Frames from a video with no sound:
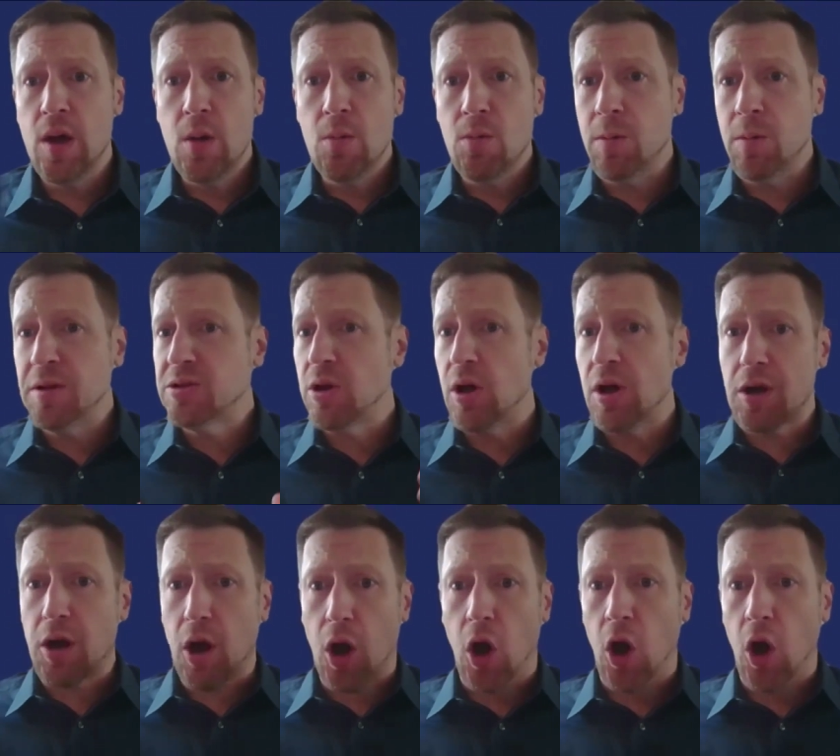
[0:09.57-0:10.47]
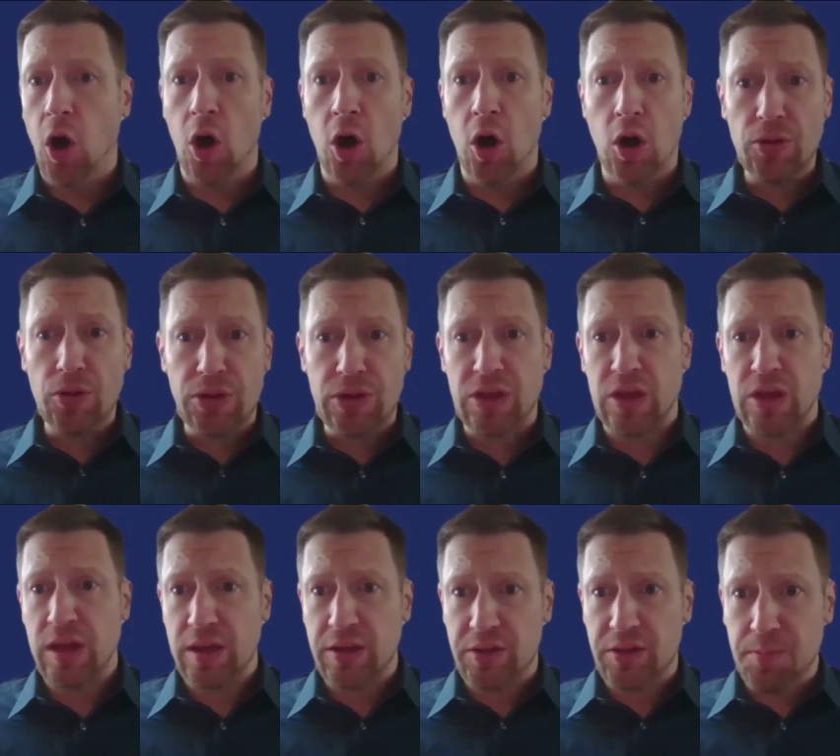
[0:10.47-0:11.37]
where we talk all
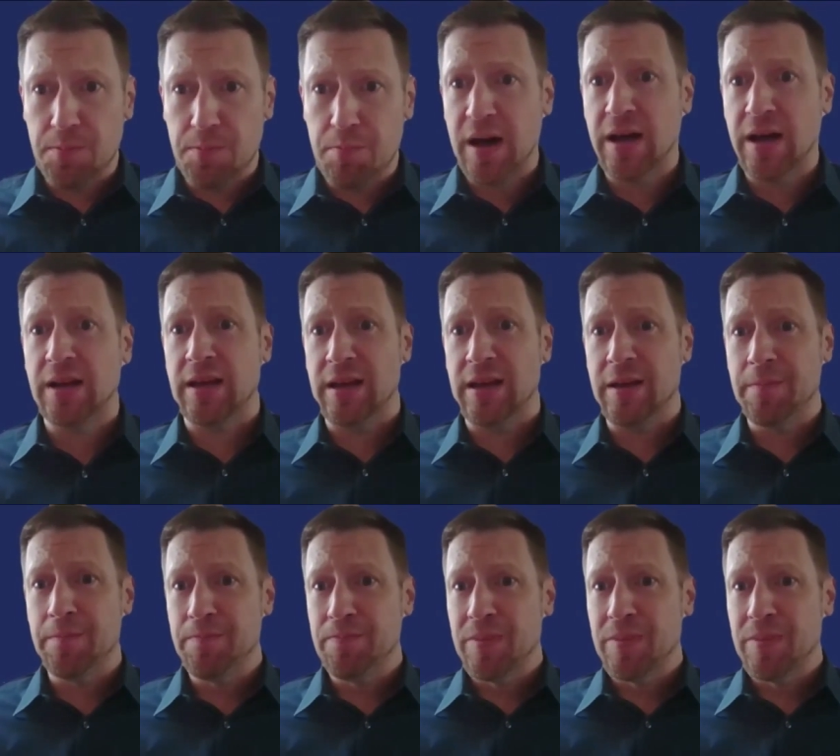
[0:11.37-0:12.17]
things money.